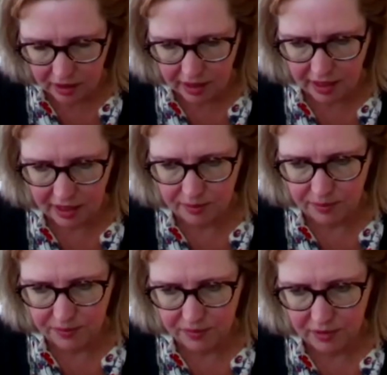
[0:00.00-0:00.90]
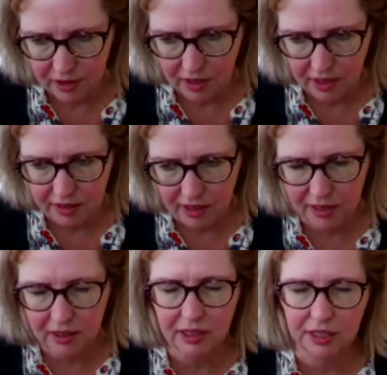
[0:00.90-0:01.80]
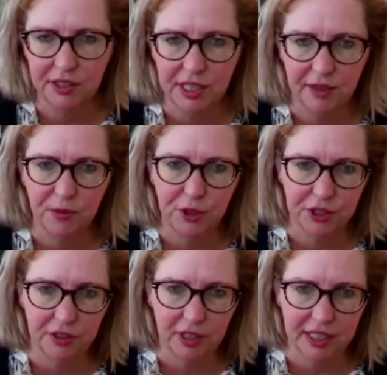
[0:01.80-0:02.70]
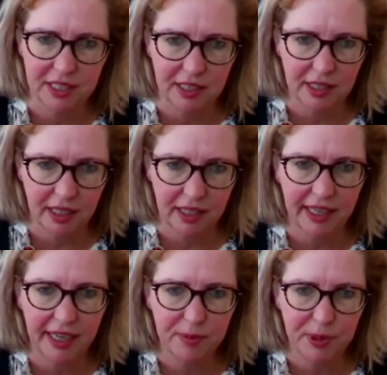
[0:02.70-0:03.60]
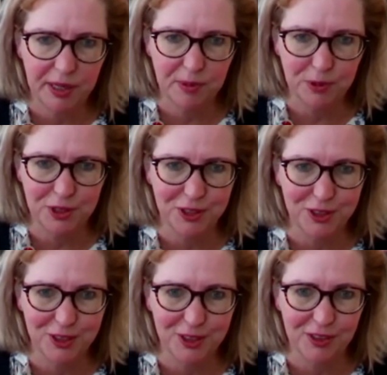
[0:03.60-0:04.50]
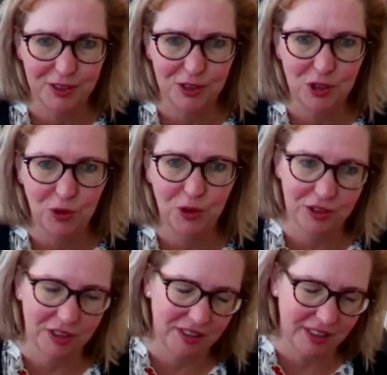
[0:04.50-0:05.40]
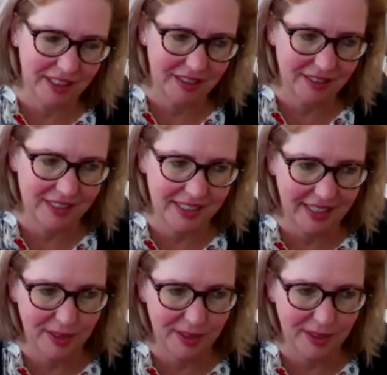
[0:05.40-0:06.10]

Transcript: a clearer network that'll actually allow people to talk and